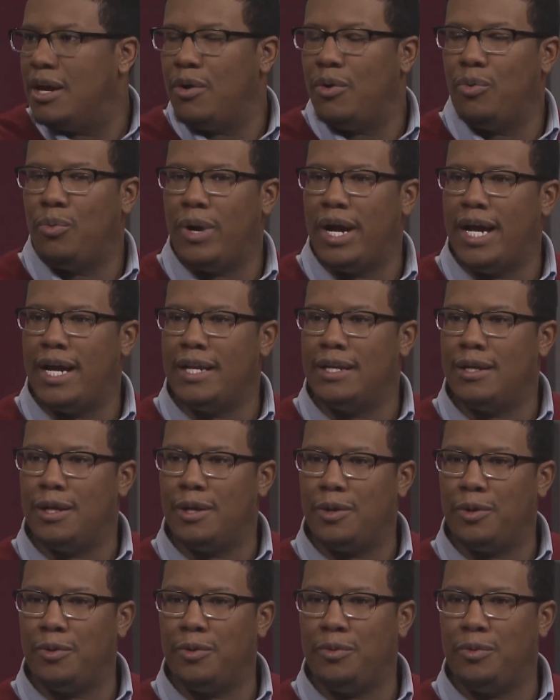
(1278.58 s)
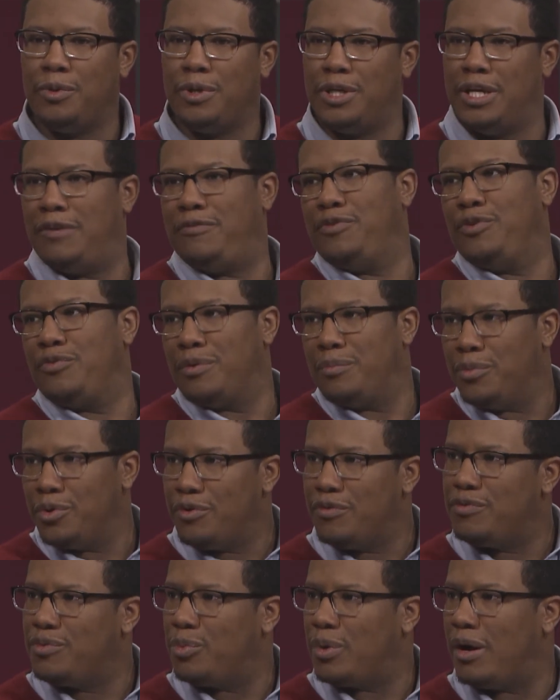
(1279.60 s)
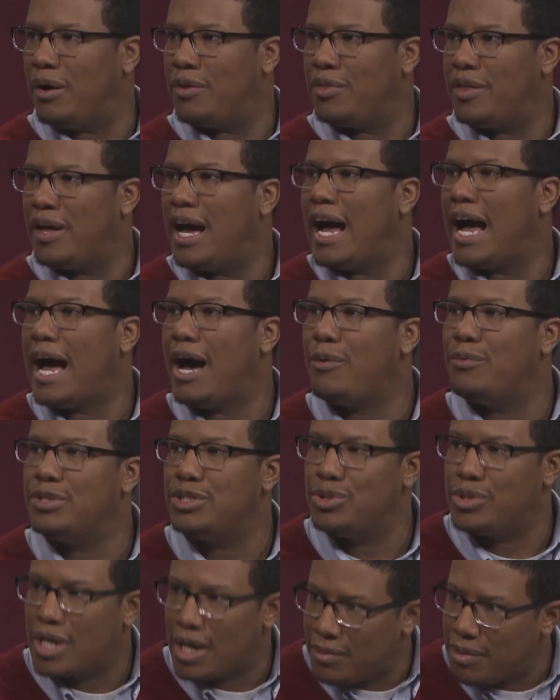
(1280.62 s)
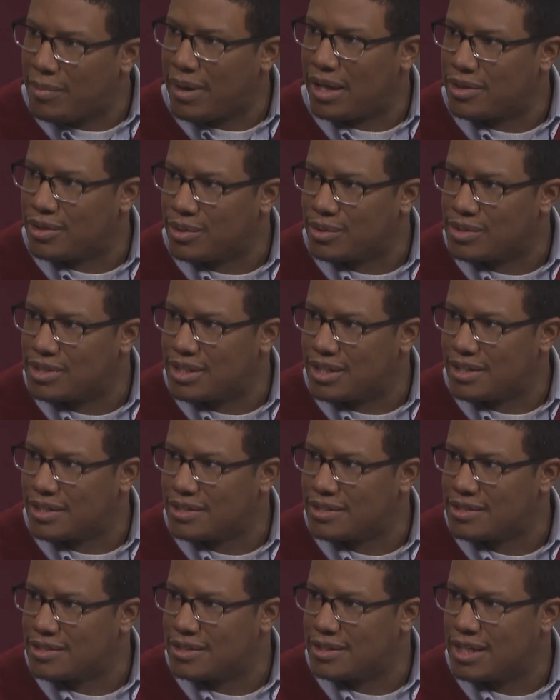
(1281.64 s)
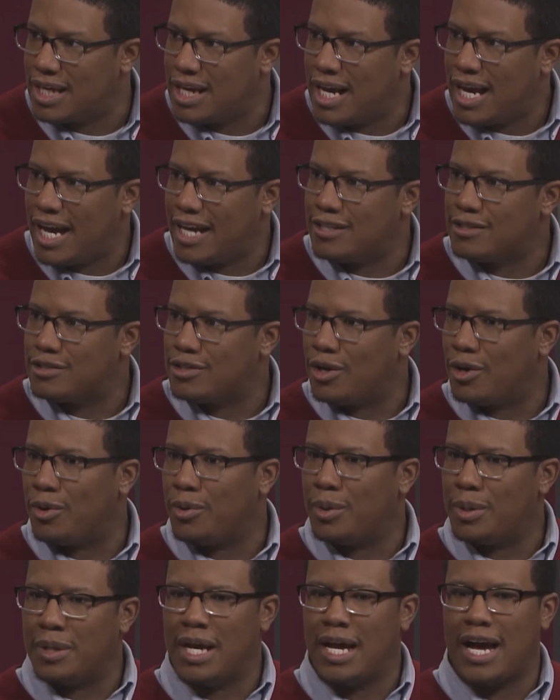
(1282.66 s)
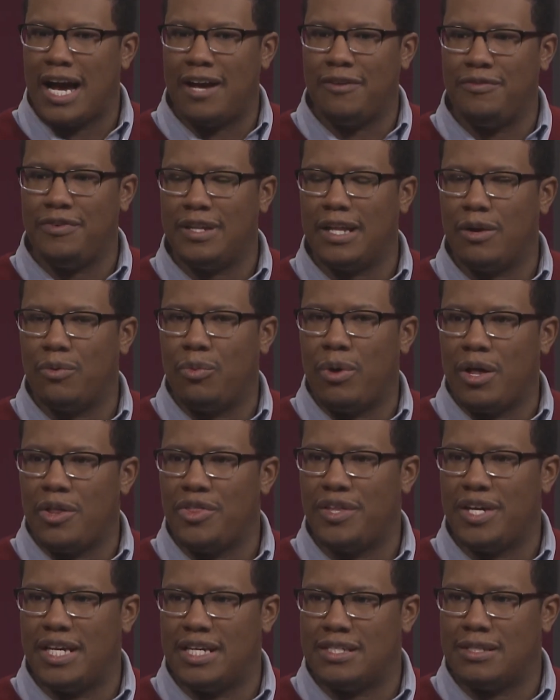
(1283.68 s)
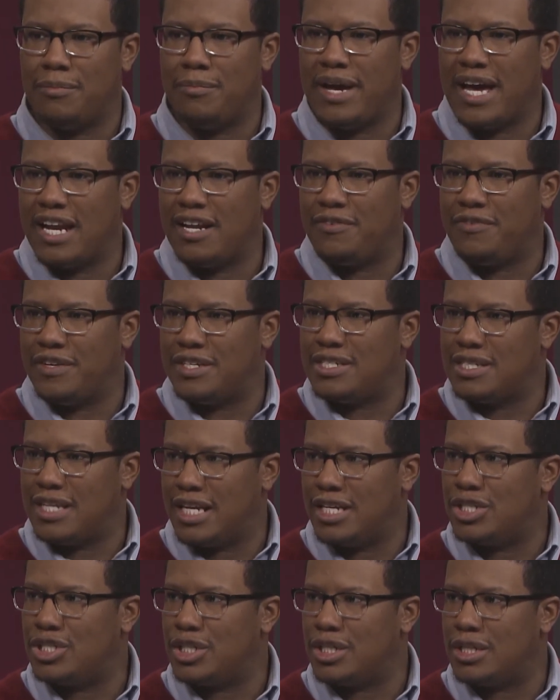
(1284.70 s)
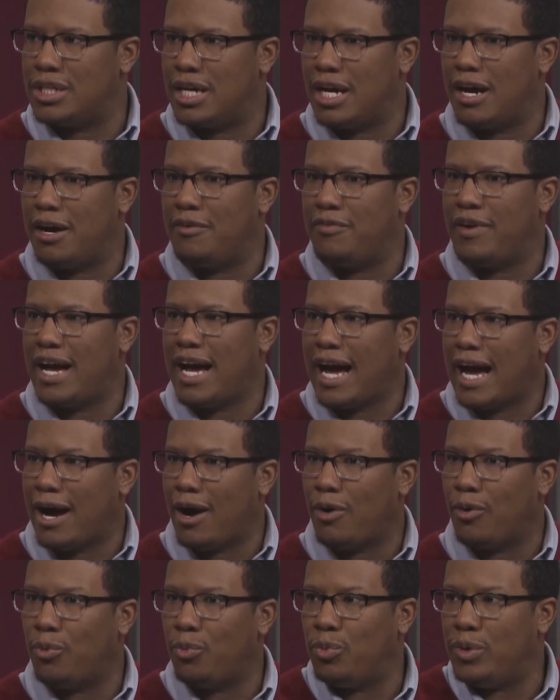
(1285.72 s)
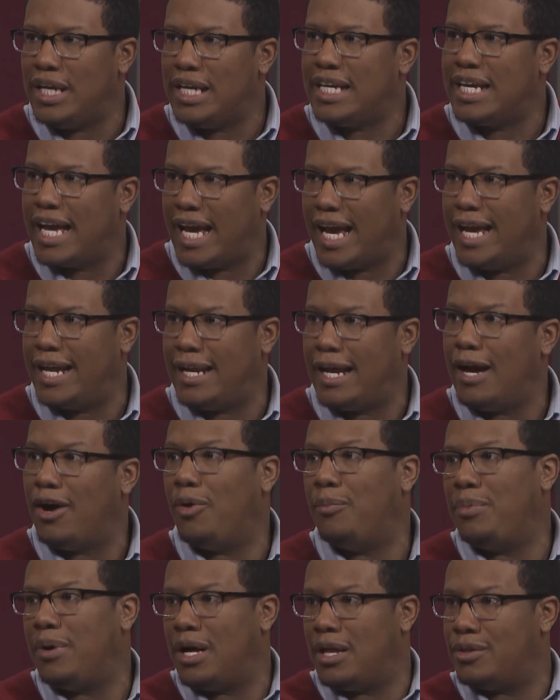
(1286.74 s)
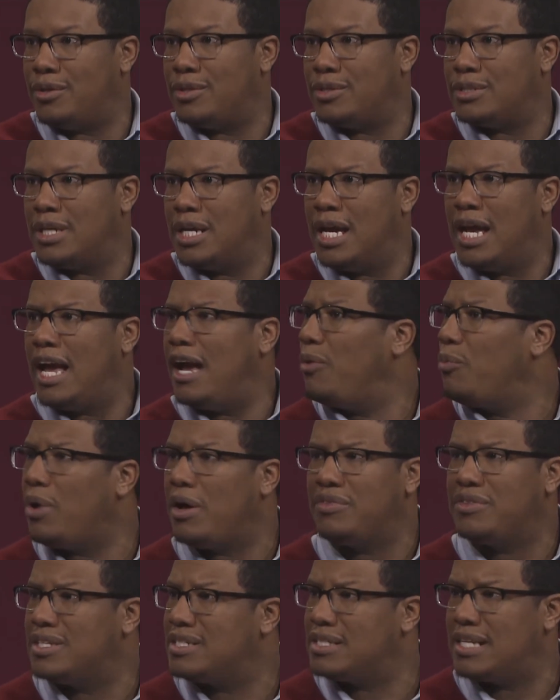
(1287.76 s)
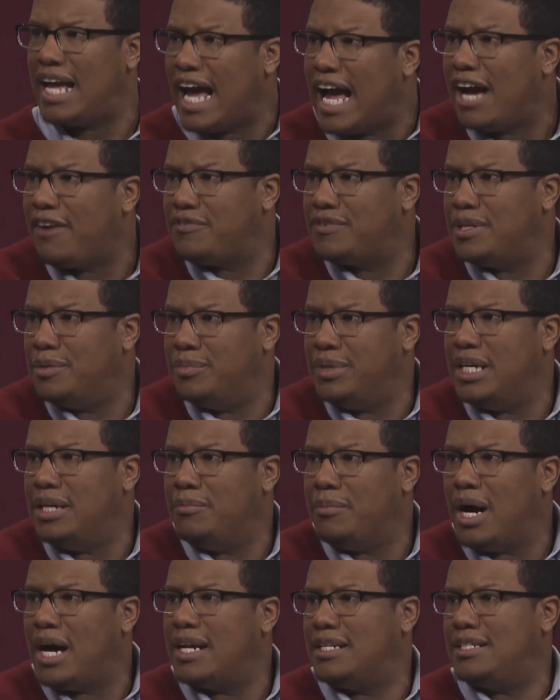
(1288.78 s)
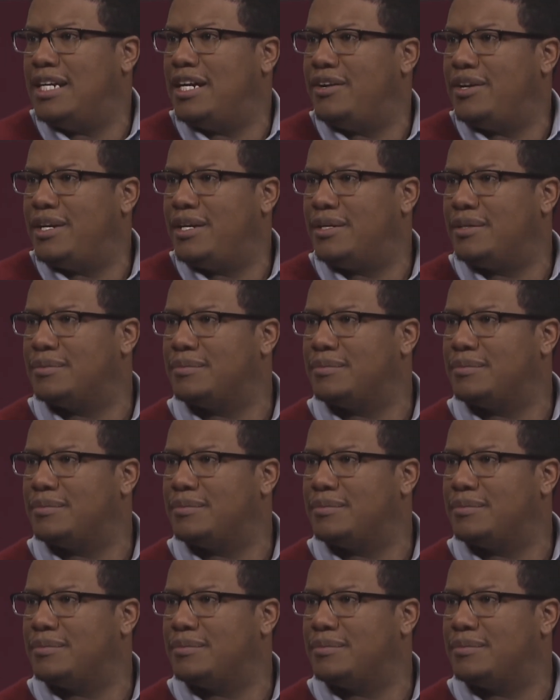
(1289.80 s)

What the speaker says: When, if you removed wealth, how would you come about those things? And so I feel like wealth is a manifestation of how we can help others. And wealth doesn't have to be monetary.